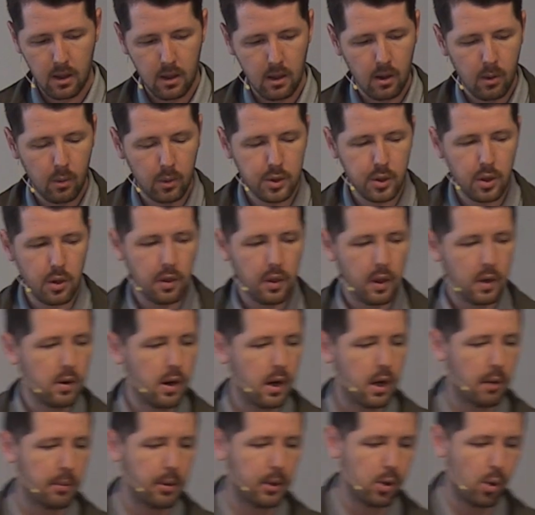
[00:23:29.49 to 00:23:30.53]
I want you to think right
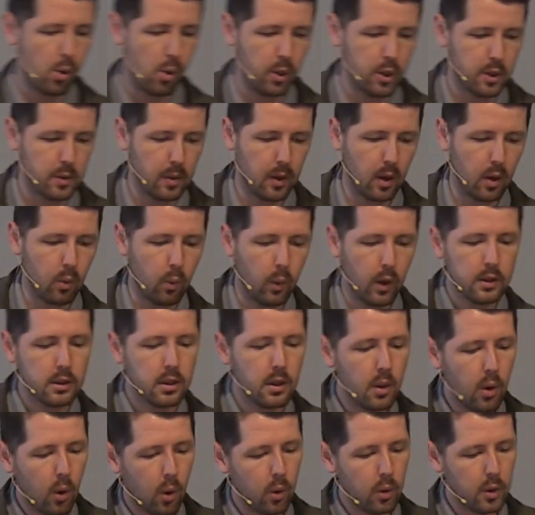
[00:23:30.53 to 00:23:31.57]
now about the Holy Spirit. What did
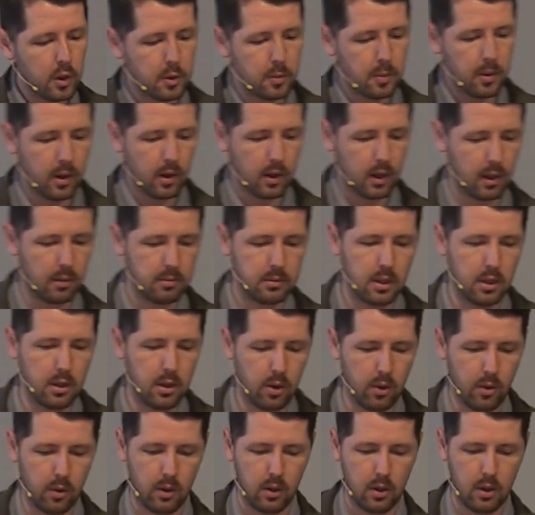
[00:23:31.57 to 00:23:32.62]
the Holy Spirit come to
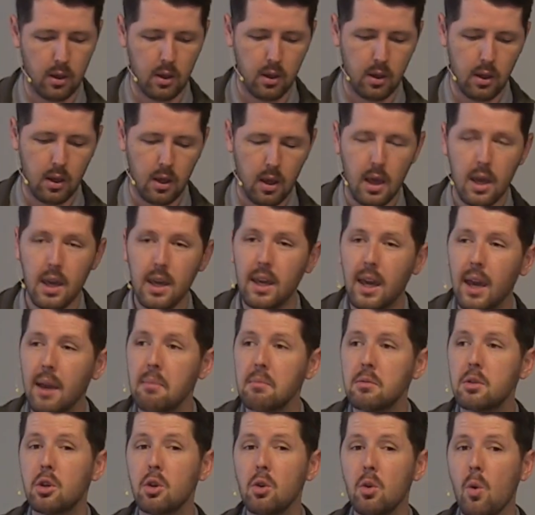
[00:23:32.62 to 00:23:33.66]
do? He came
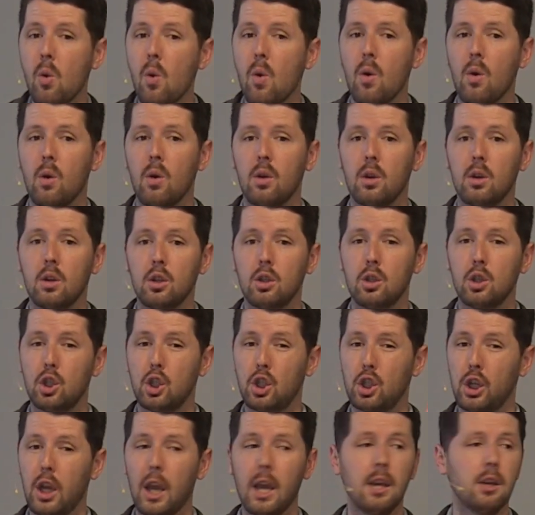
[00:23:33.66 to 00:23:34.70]
to
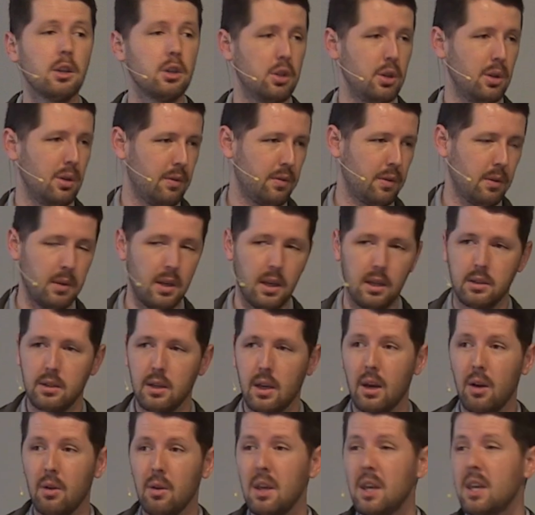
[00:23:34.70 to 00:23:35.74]
change you from the
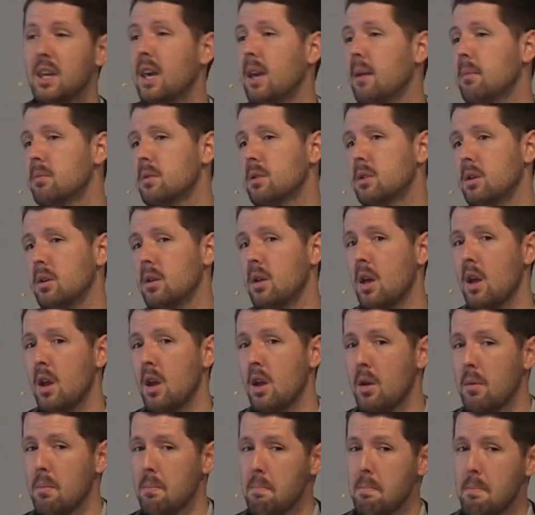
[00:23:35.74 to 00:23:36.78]
inside out, He came to
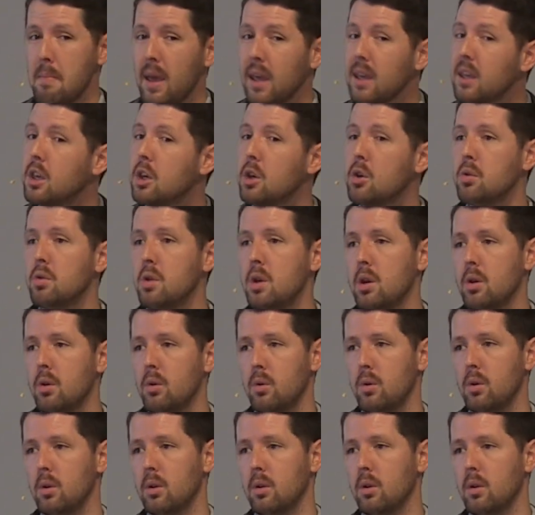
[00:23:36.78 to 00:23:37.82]
make you new.
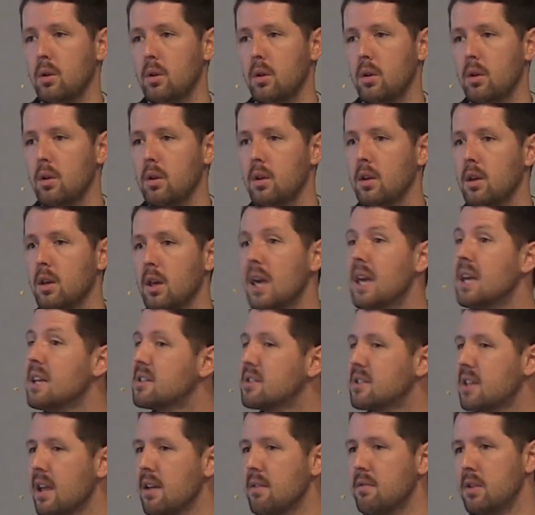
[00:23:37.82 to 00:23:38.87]
He
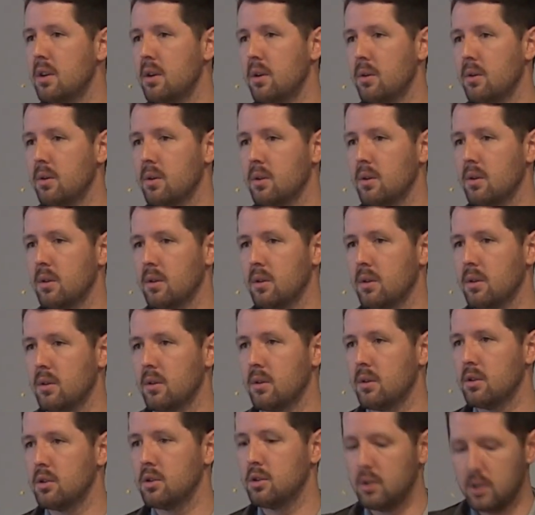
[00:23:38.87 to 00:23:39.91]
saved you.
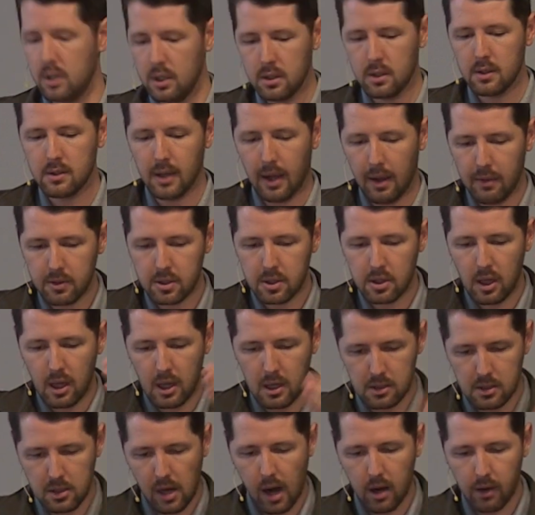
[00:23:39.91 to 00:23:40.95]
Jesus, obviously, his
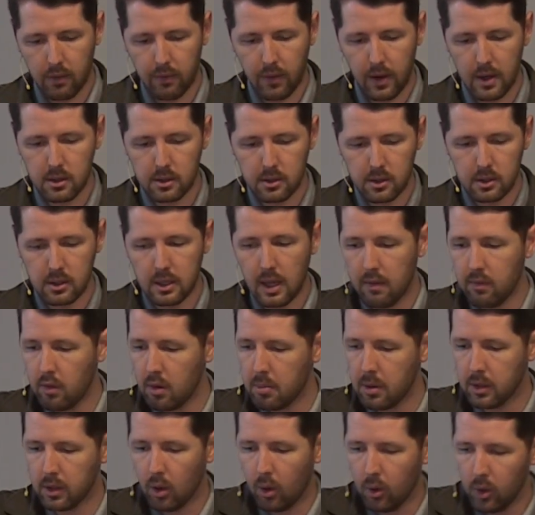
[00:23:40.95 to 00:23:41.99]
sacrifice saved you,
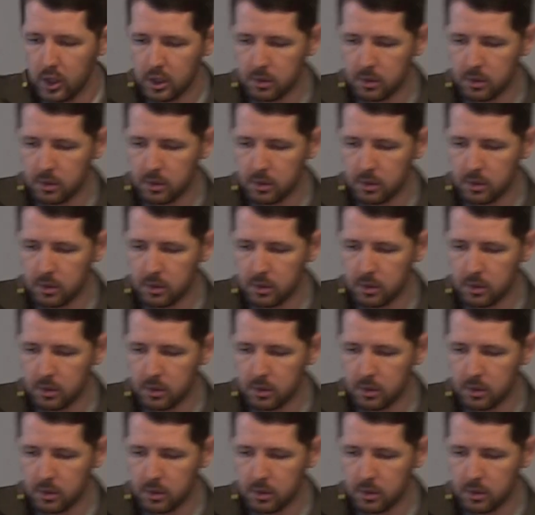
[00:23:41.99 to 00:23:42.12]
but the Holy